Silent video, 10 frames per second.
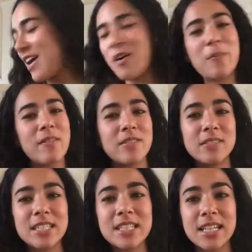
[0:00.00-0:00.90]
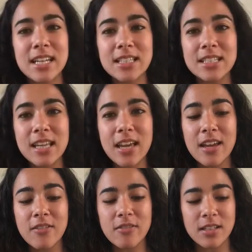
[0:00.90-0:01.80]
I hope everyone's staying
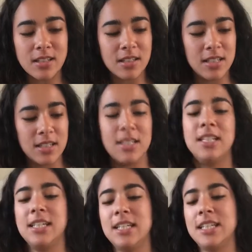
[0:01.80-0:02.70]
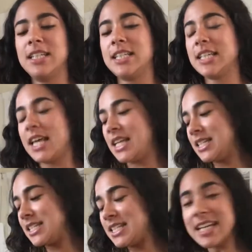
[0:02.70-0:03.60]
safe and getting
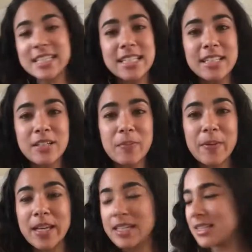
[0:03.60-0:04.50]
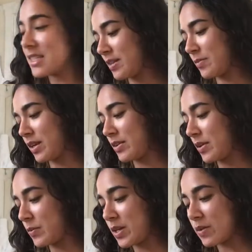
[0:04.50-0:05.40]
to dance a little bit.
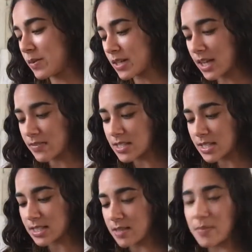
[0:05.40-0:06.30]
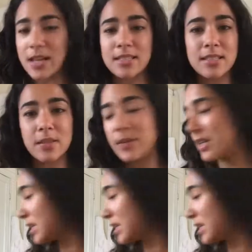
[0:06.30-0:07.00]
We know we're gonna have to dance in masks, so we're gonna